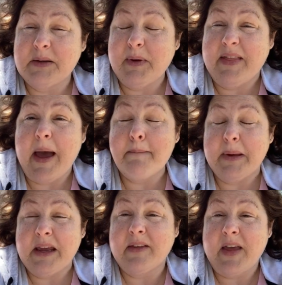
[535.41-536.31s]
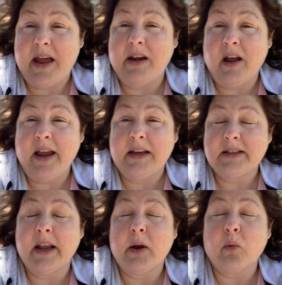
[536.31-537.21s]
to be that big and that
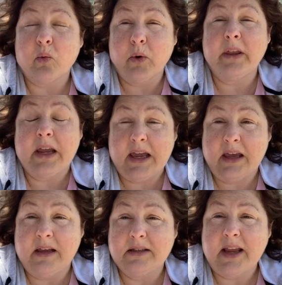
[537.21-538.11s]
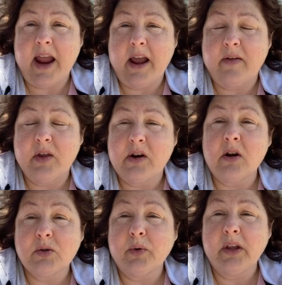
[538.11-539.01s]
nice and it really is. And the
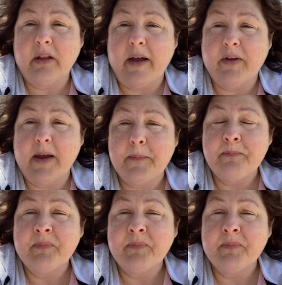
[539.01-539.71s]
dogs really love it.